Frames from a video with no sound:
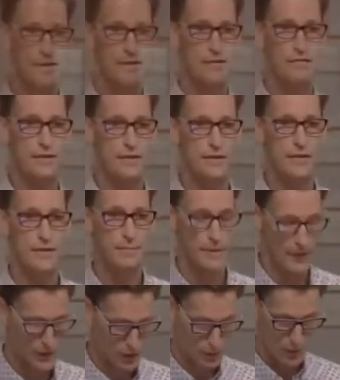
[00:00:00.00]
if this is something
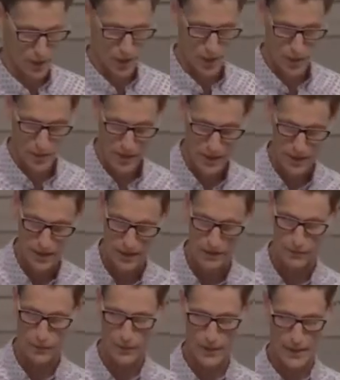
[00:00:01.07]
that you want to hone in on,
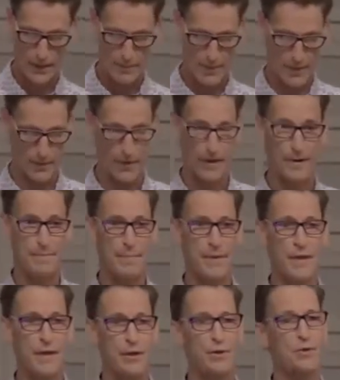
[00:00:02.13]
if you want to get better at it.
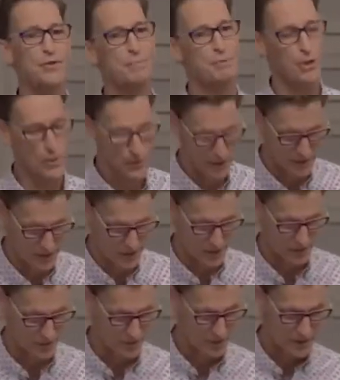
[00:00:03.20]
Of course, I'm joking here,